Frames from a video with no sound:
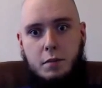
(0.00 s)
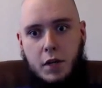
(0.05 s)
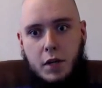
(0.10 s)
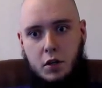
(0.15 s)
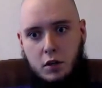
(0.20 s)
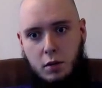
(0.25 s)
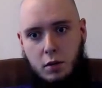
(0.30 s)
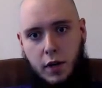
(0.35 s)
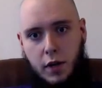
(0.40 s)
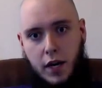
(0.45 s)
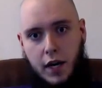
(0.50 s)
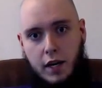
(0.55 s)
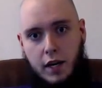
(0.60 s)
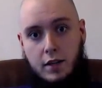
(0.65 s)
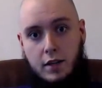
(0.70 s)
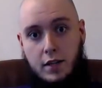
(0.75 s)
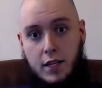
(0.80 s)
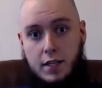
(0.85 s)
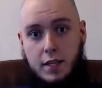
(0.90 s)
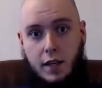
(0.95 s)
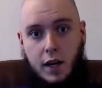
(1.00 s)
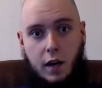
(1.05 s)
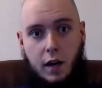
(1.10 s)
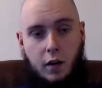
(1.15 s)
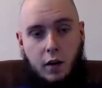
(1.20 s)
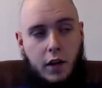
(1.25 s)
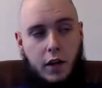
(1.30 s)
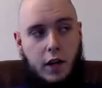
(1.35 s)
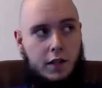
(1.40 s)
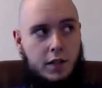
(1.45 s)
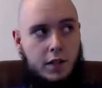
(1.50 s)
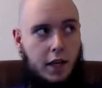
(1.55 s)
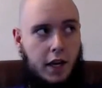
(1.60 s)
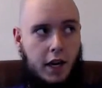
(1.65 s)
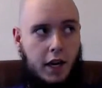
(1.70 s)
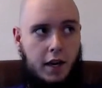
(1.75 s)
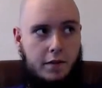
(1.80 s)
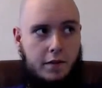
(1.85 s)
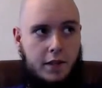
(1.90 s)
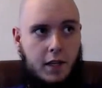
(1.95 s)
Make sure you buy decent airlocks. I
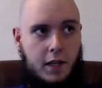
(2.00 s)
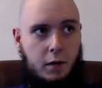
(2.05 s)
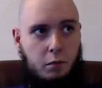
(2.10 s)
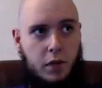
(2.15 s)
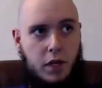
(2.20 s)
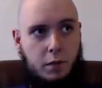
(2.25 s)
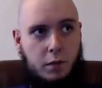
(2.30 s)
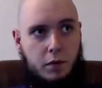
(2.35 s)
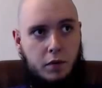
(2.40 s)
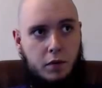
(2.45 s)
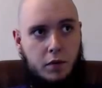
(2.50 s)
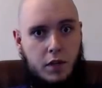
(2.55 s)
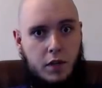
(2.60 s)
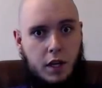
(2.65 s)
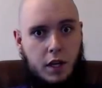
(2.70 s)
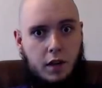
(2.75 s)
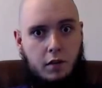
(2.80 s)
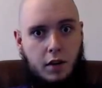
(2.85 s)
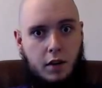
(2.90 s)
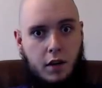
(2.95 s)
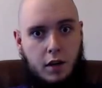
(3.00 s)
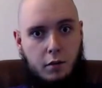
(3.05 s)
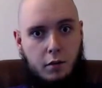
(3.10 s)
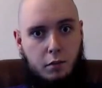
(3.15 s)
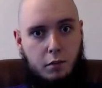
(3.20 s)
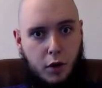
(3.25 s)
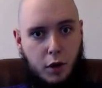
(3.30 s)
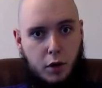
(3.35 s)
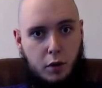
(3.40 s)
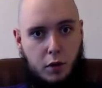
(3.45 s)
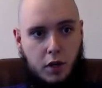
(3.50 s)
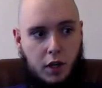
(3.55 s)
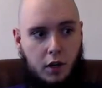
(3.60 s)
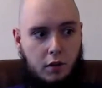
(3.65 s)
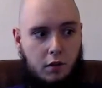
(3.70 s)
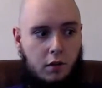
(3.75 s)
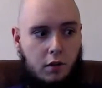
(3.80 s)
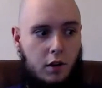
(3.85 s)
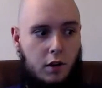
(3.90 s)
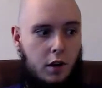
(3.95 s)
have seen people's that broke
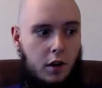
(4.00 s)
and